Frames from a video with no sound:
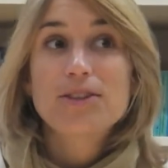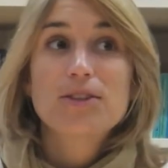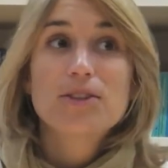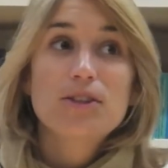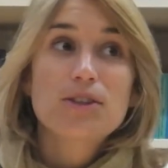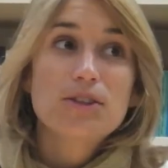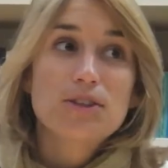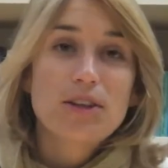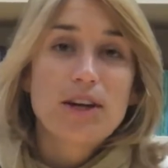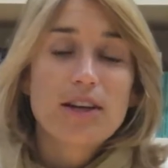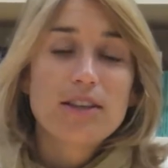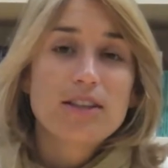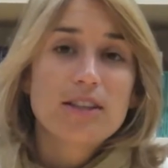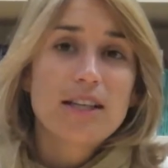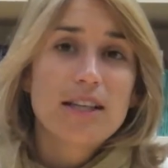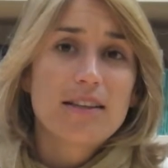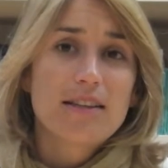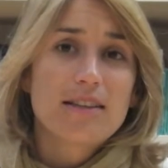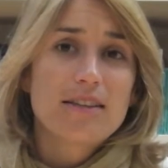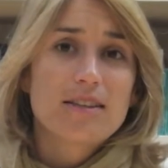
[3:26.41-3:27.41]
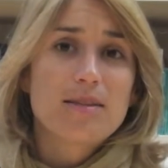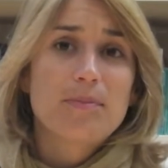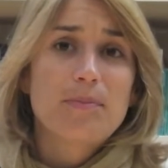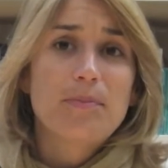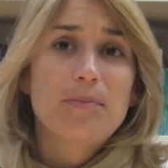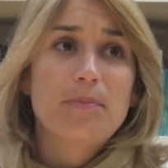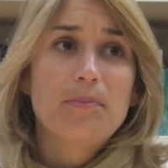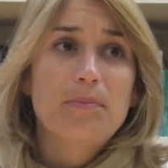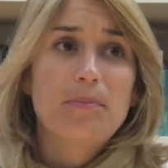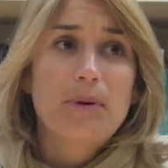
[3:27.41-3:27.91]
So you're starting to get this
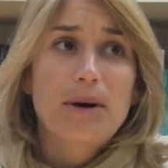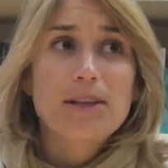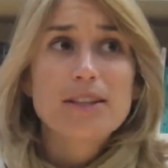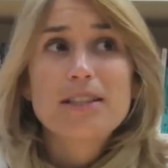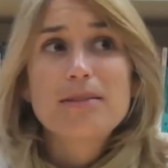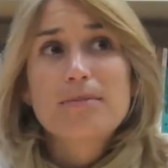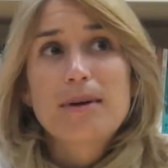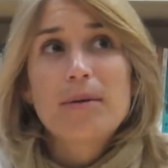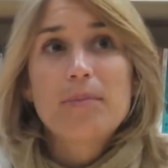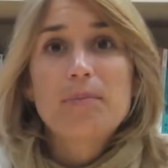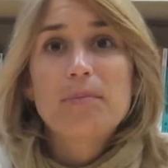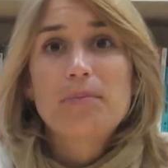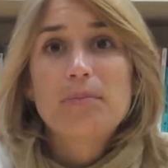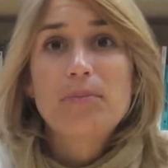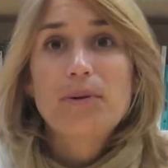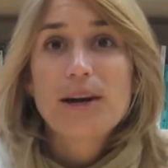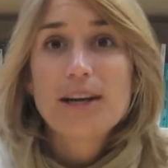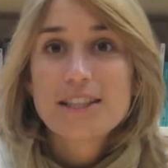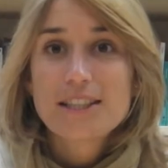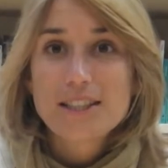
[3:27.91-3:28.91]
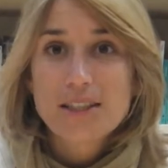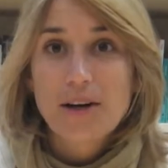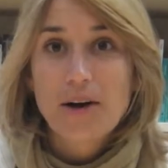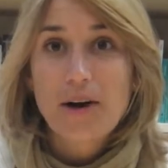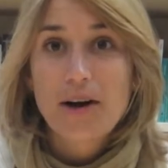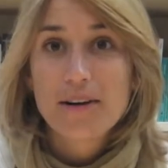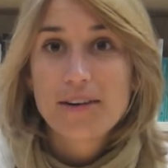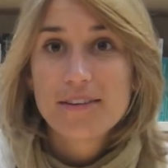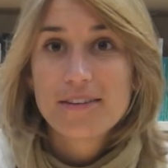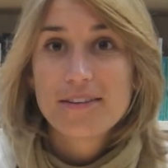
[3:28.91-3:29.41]
bottom up pressure
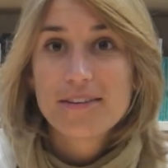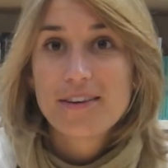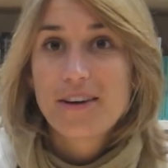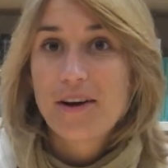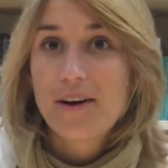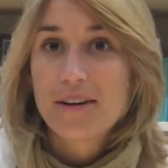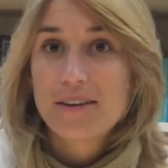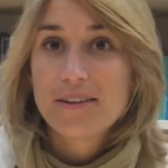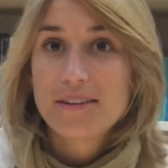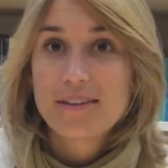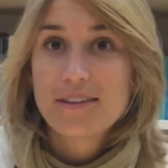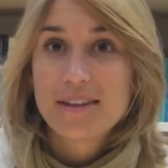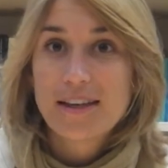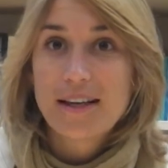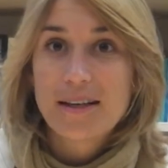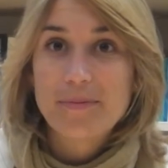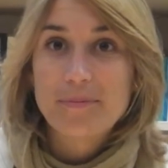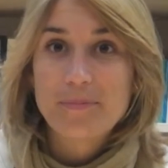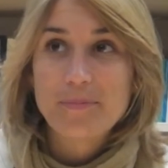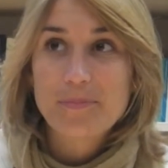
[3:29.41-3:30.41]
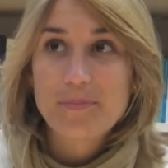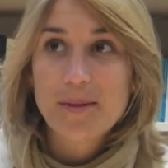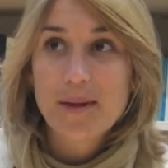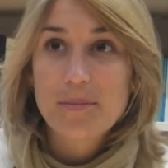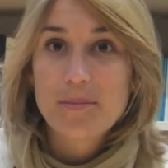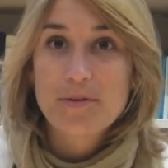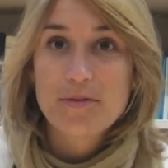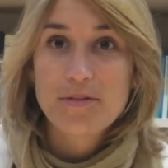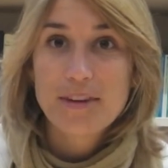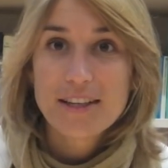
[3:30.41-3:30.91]
on on um,
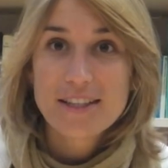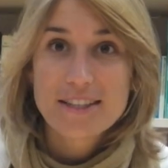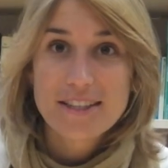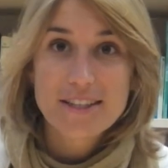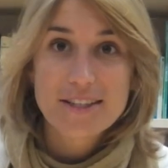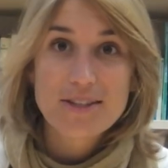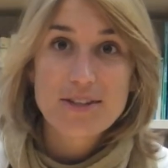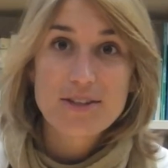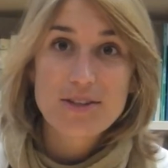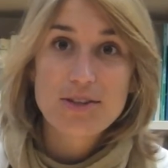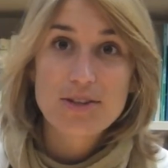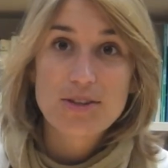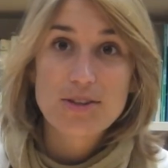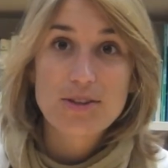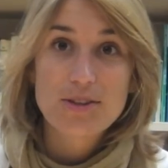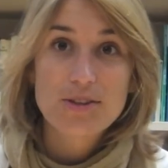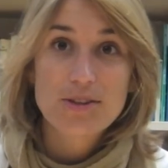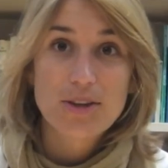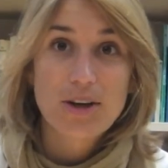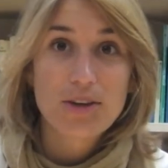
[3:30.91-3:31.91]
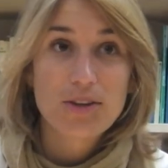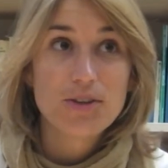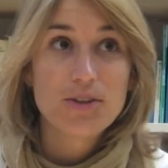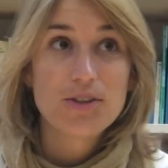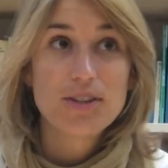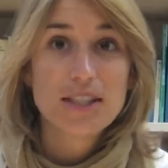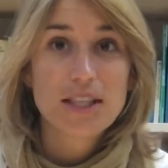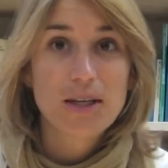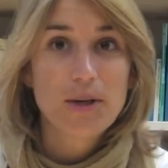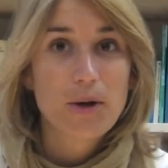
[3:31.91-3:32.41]
professors to start
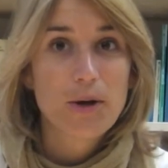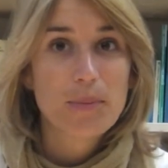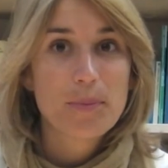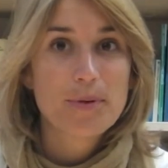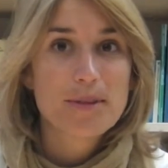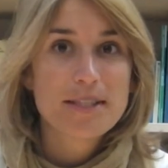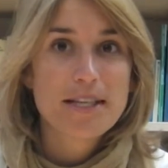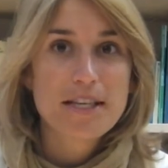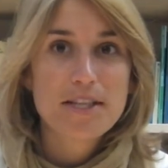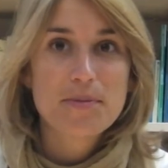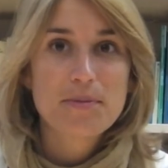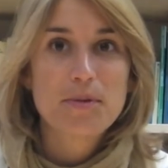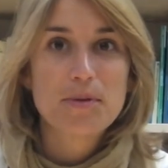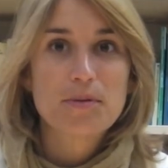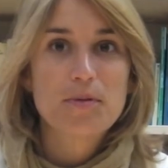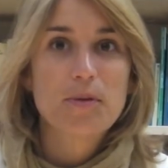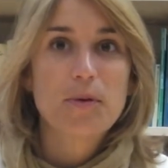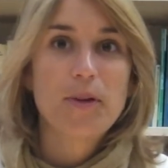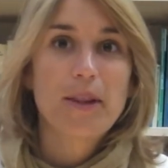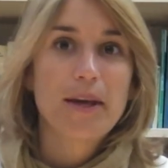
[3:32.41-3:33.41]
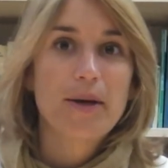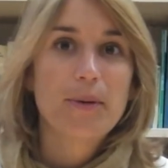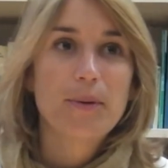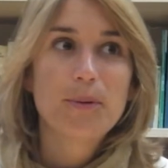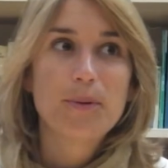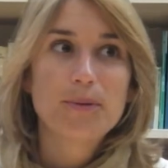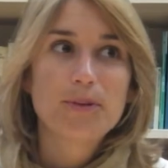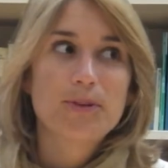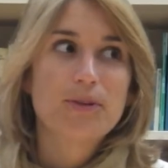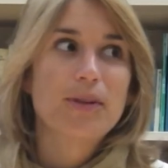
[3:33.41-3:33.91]
using an open textbook for their
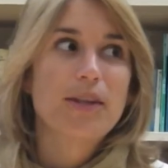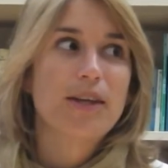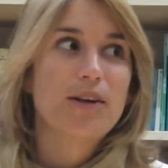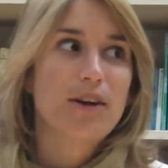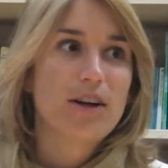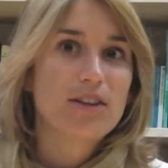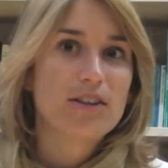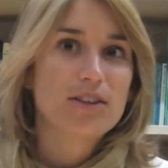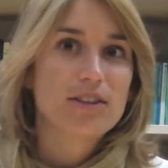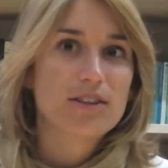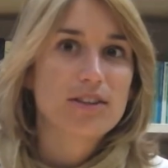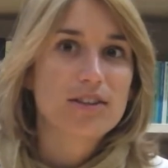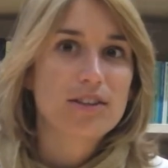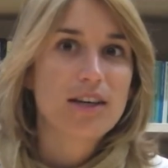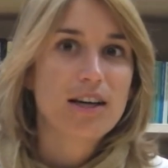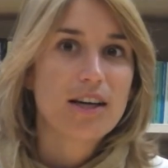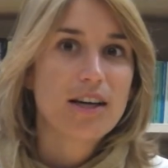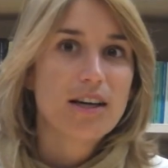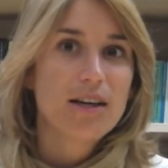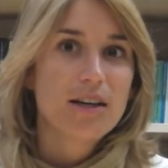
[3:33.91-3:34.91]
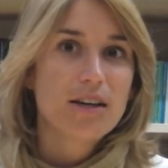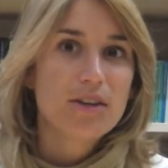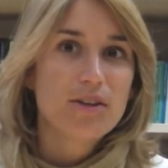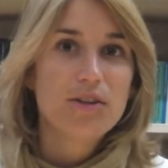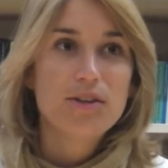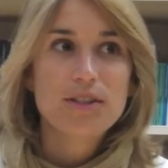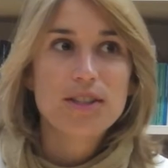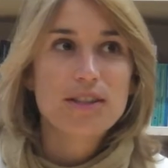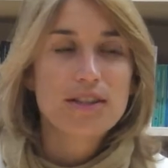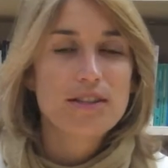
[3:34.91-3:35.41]
course, so they're not just
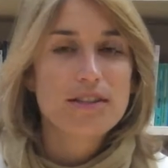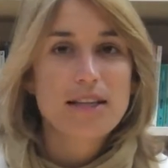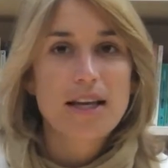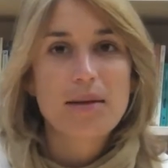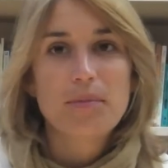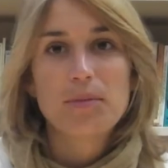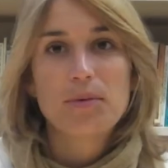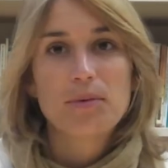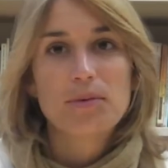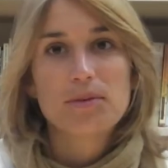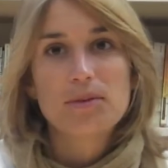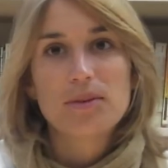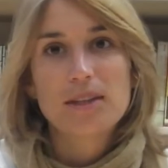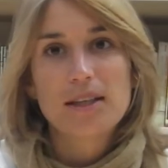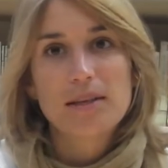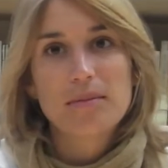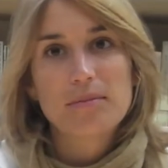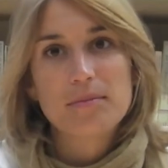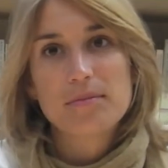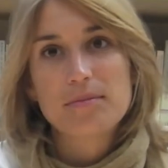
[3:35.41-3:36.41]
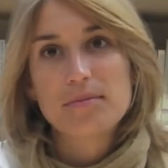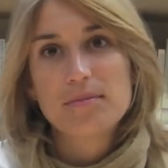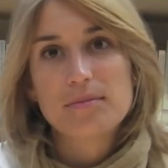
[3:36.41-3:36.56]
using the same old um,